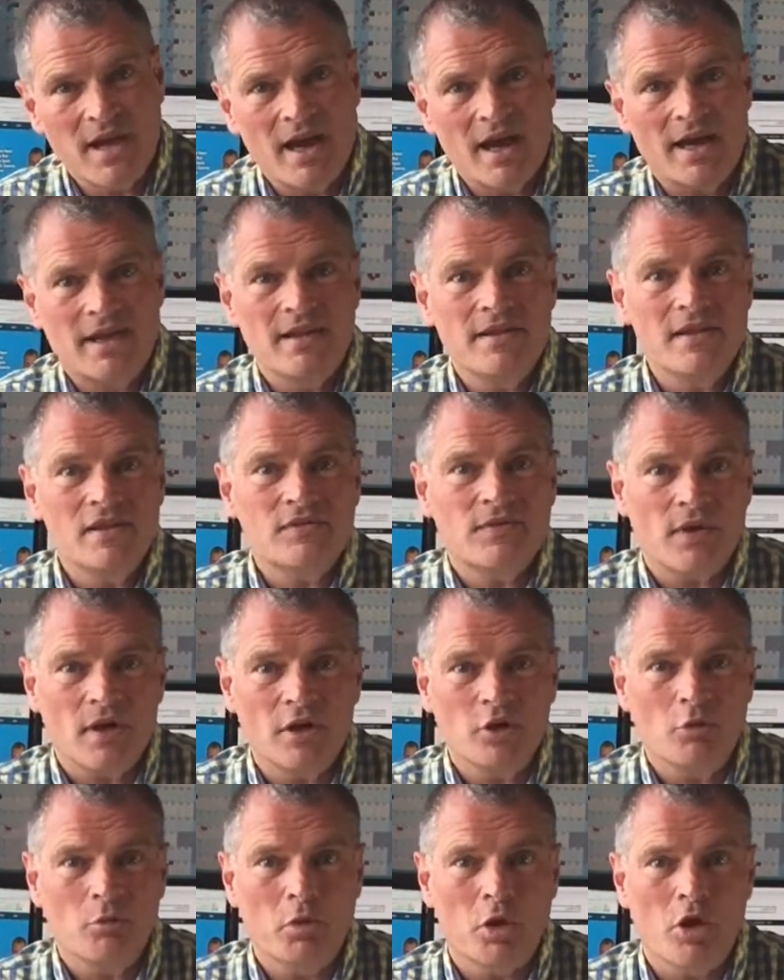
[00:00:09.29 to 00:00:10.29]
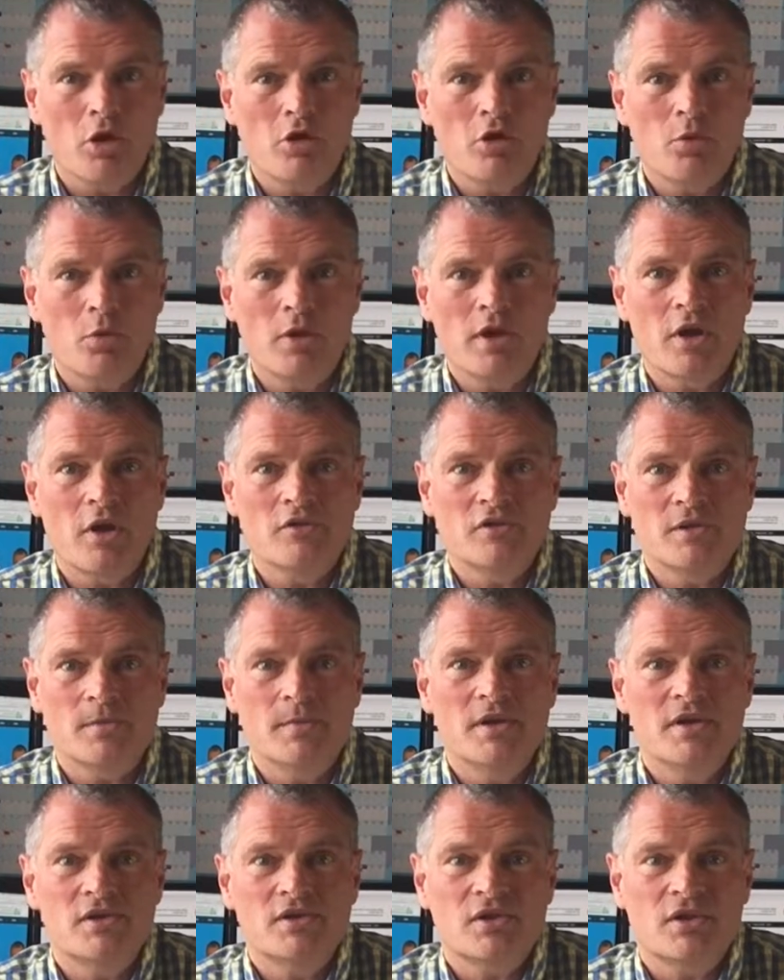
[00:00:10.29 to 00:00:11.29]
and in this final blog we're going to be
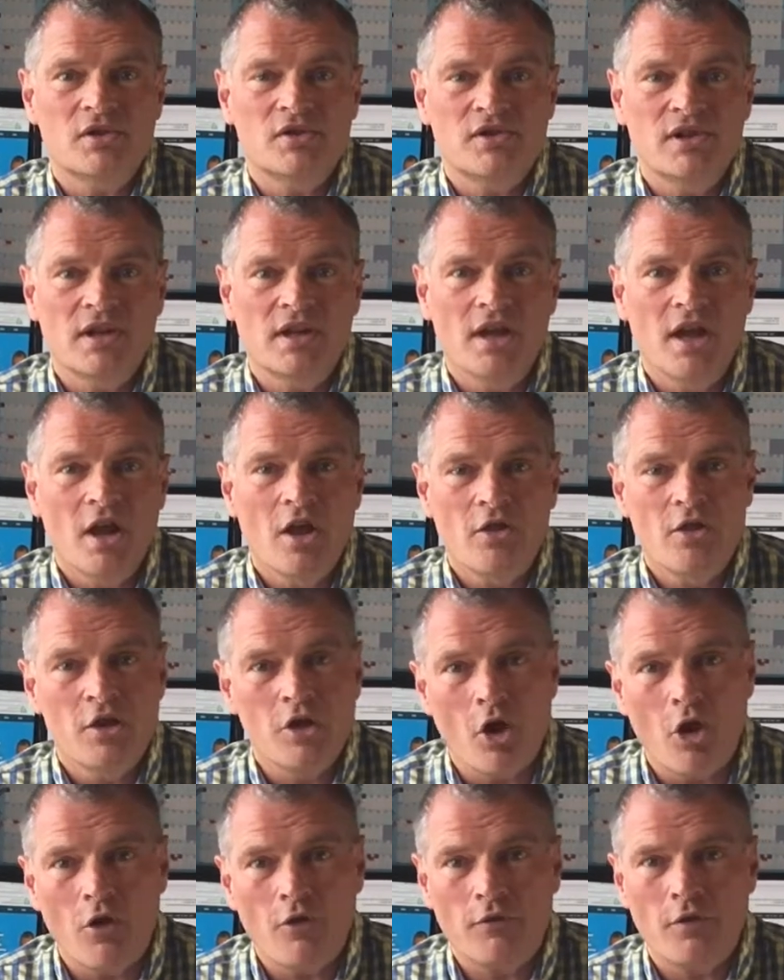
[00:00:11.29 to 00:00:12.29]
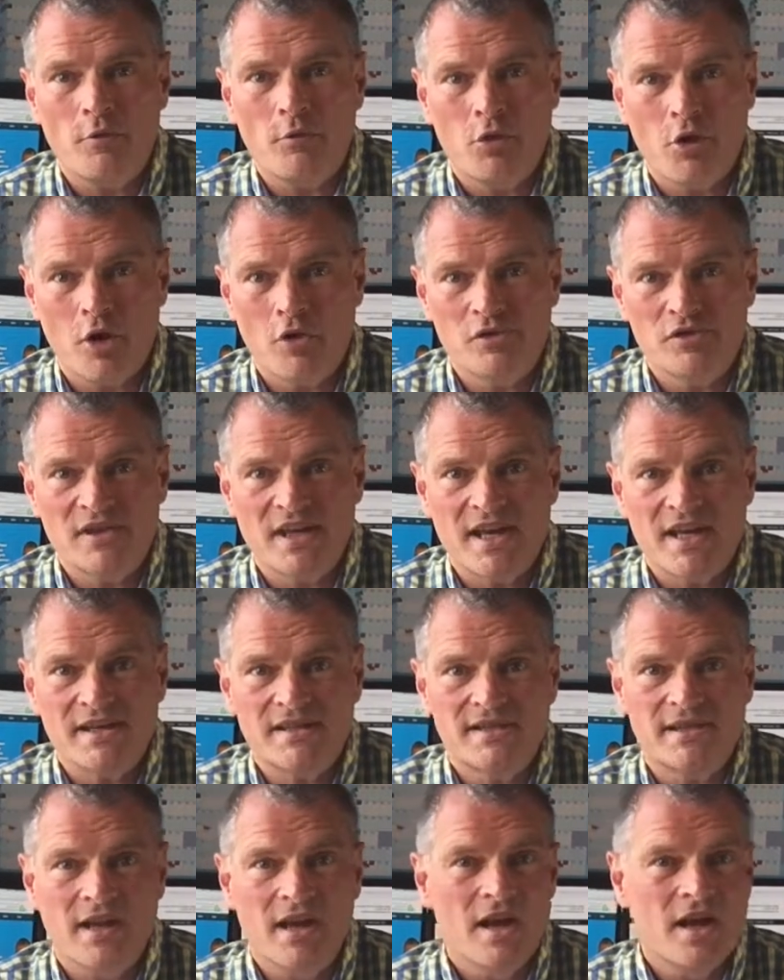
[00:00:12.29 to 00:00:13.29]
discussing the offer
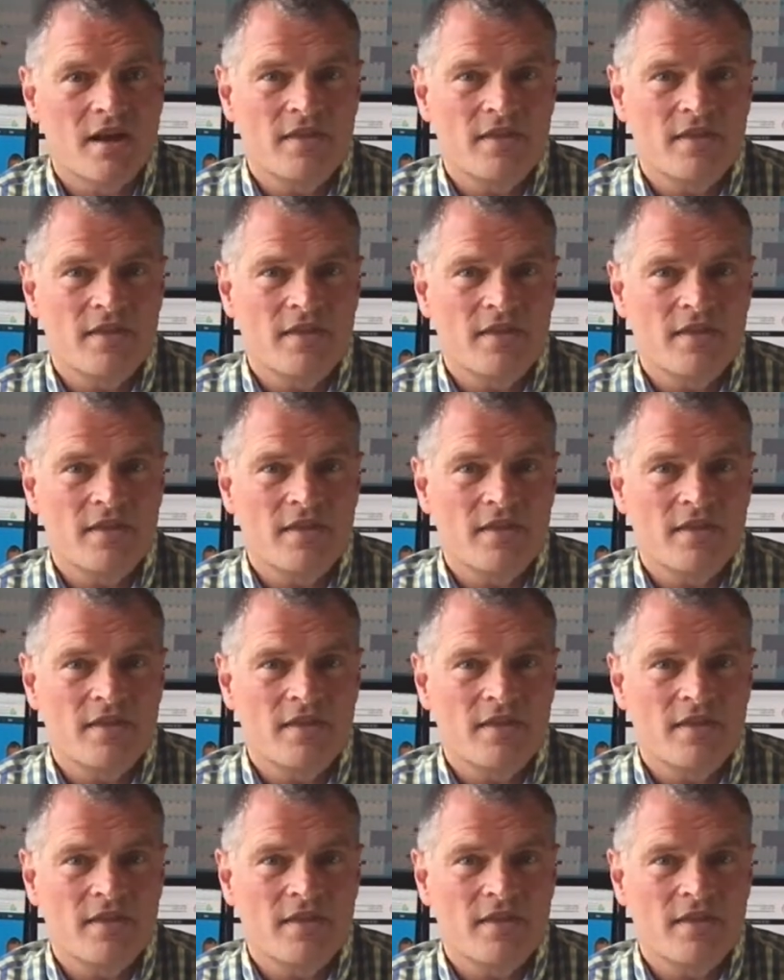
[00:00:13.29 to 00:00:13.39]
process,